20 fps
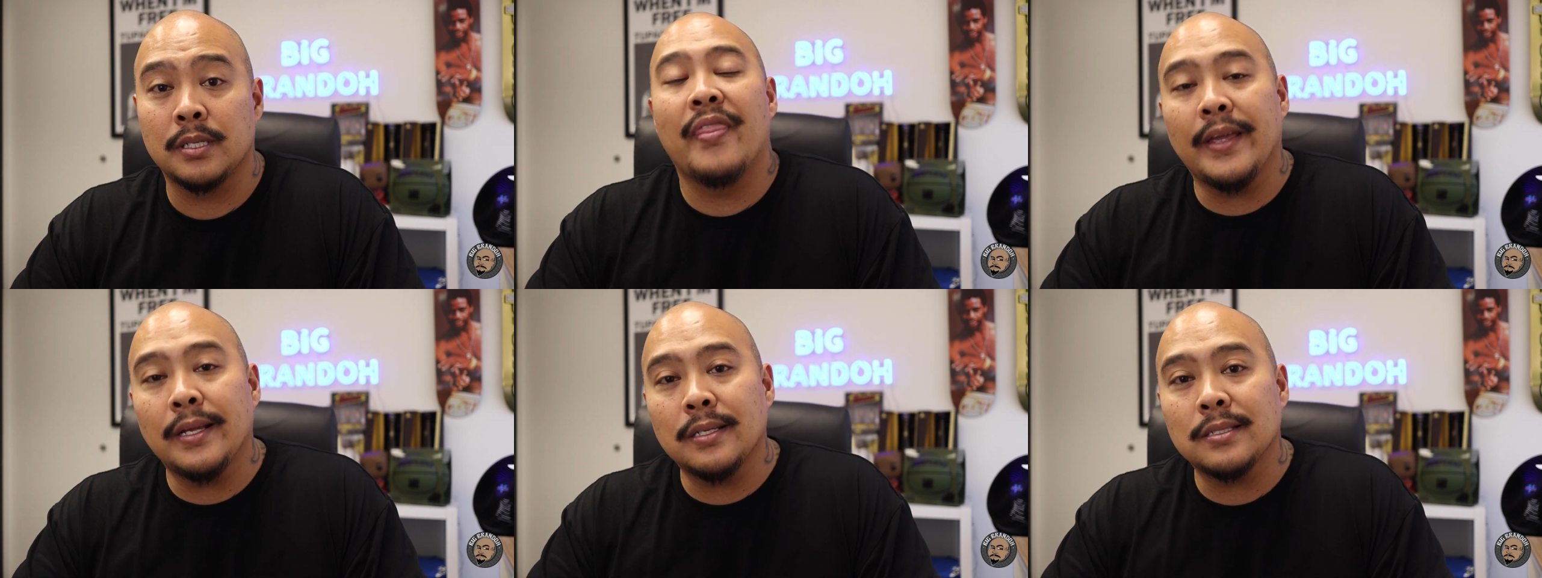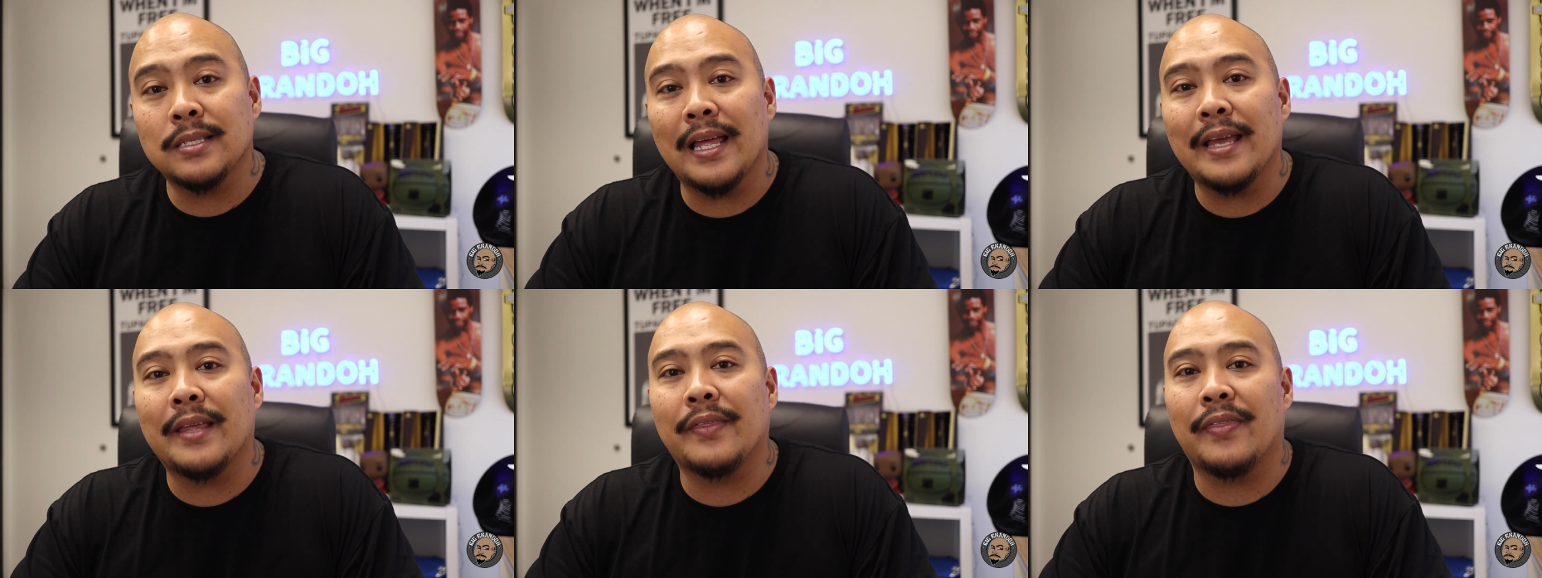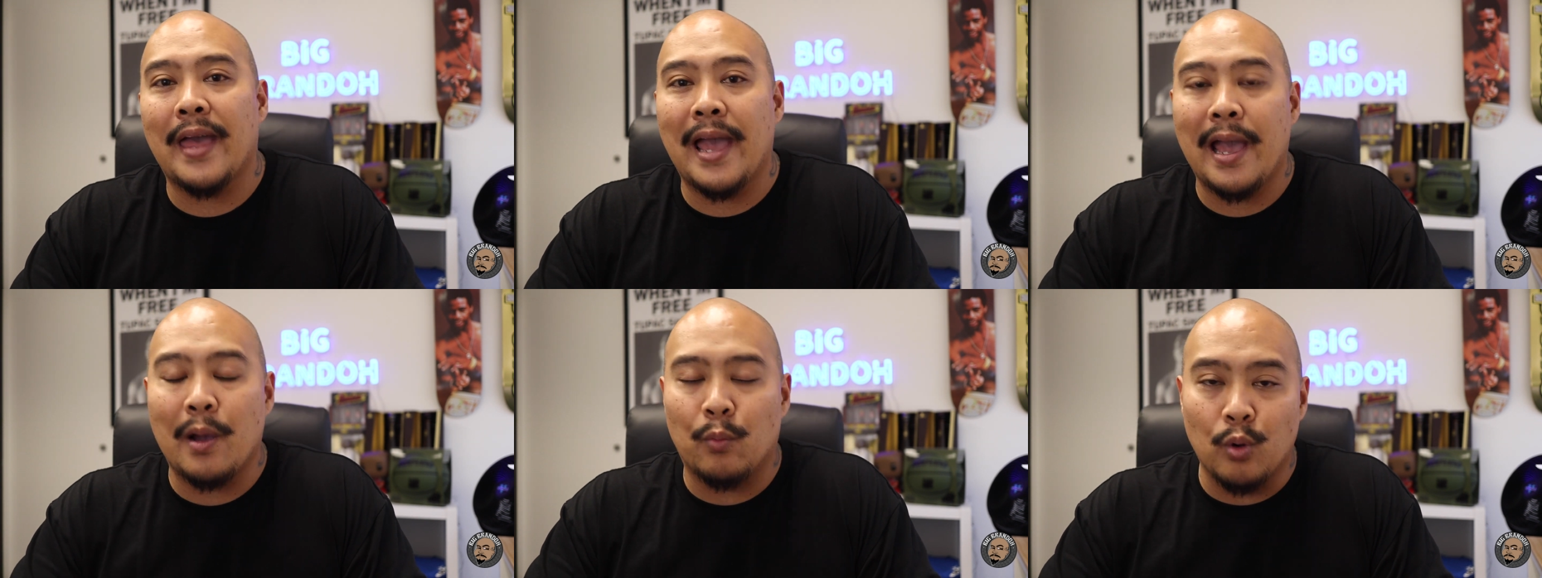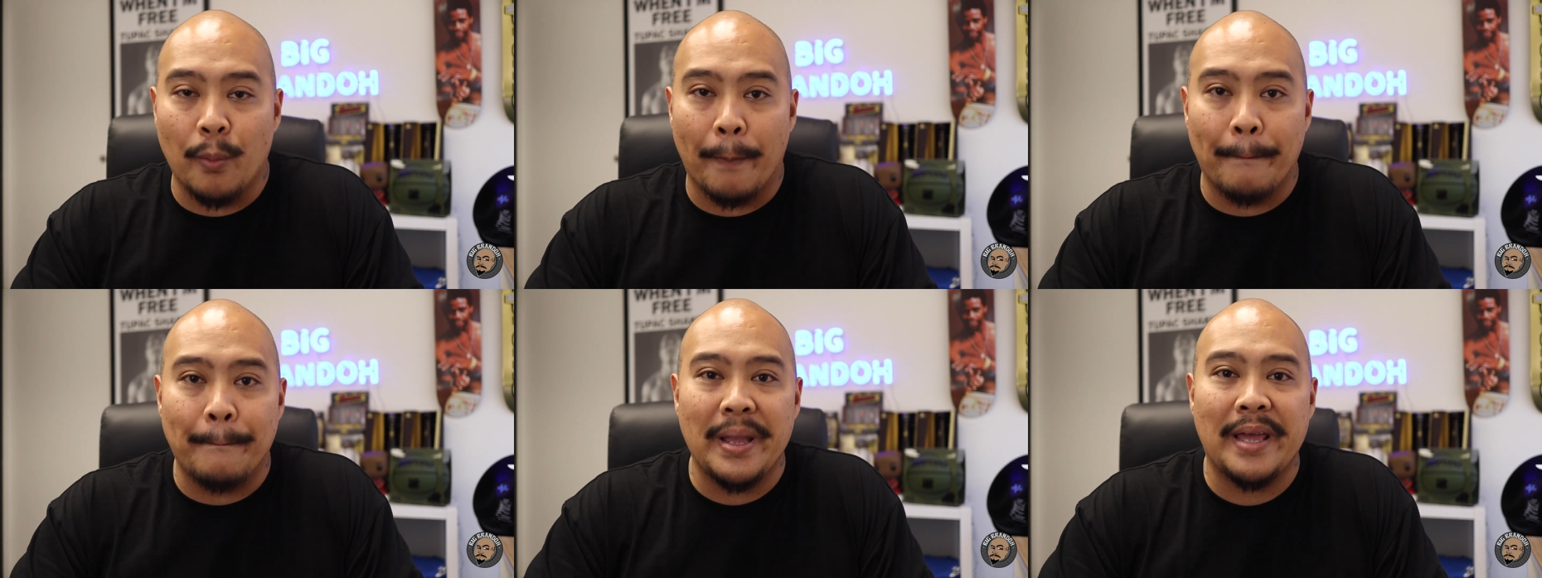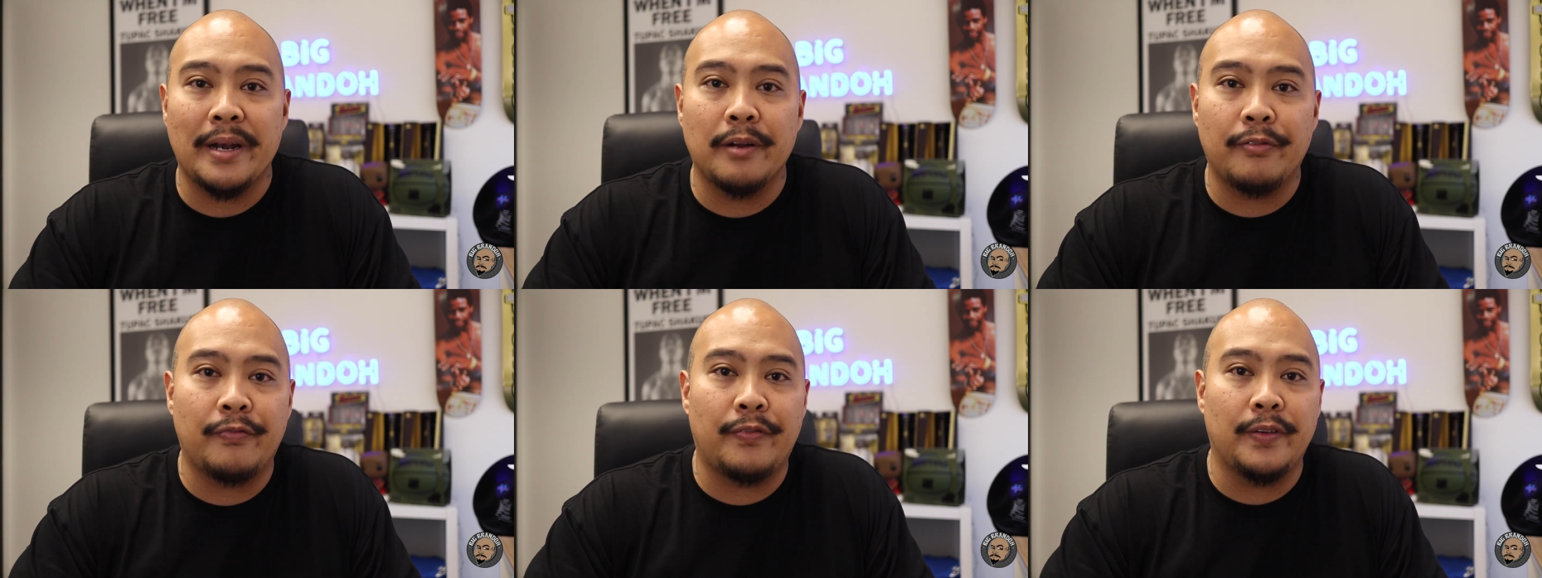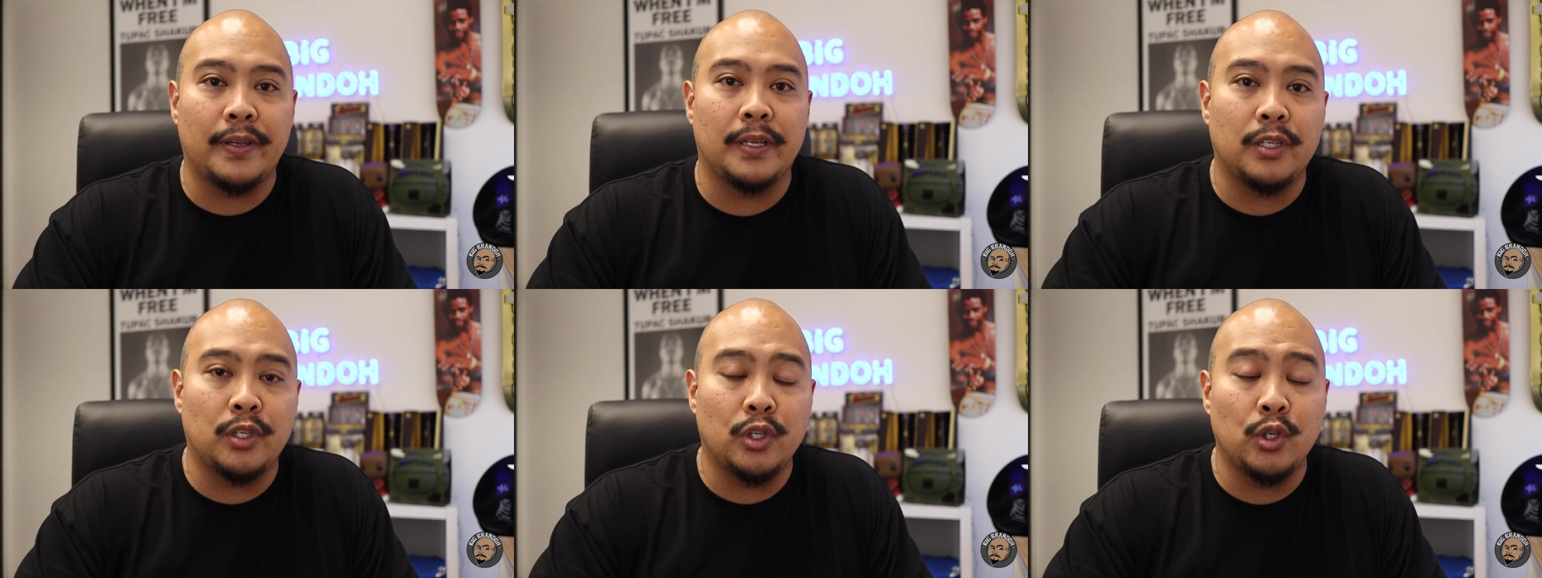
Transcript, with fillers: Things like that will benefit